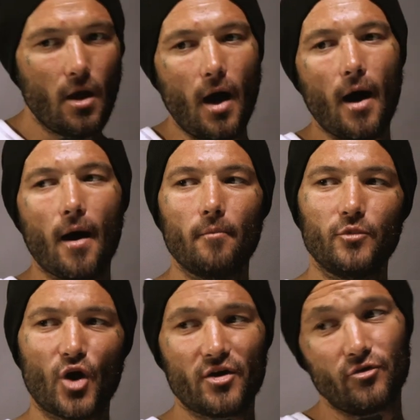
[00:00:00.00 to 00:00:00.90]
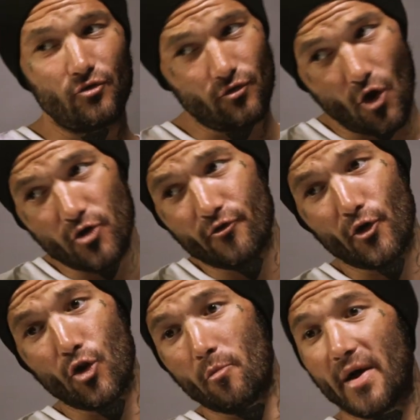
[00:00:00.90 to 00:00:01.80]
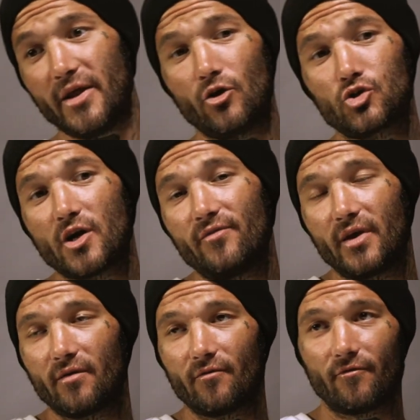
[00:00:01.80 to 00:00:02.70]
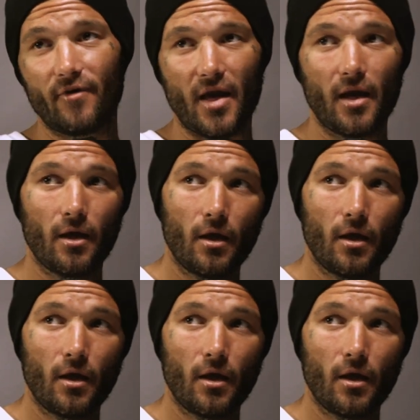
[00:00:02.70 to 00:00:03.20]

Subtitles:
You've got no money, no traveling fare.